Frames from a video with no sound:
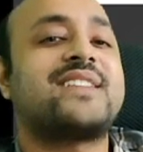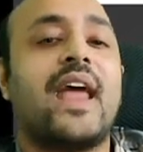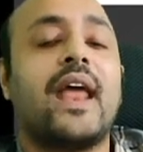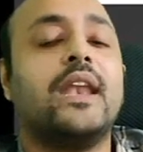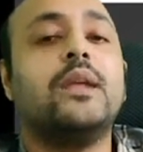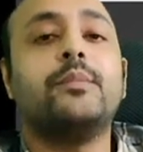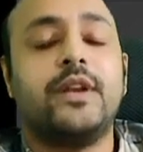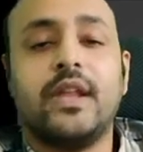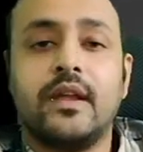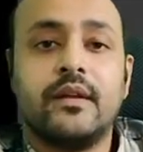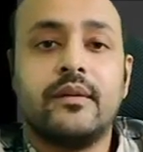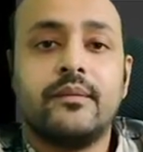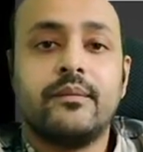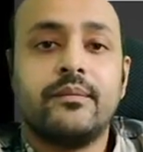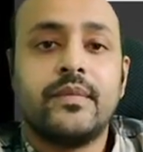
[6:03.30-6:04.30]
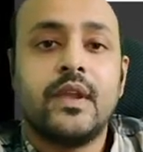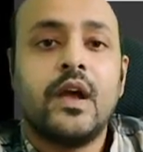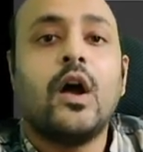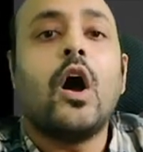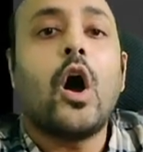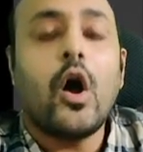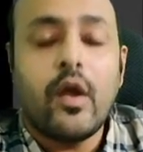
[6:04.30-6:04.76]
anybody.
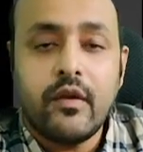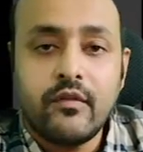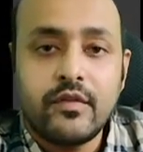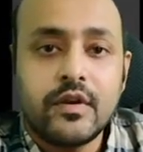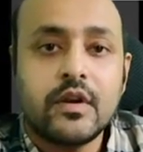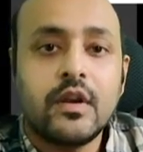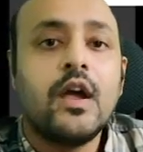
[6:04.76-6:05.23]
However,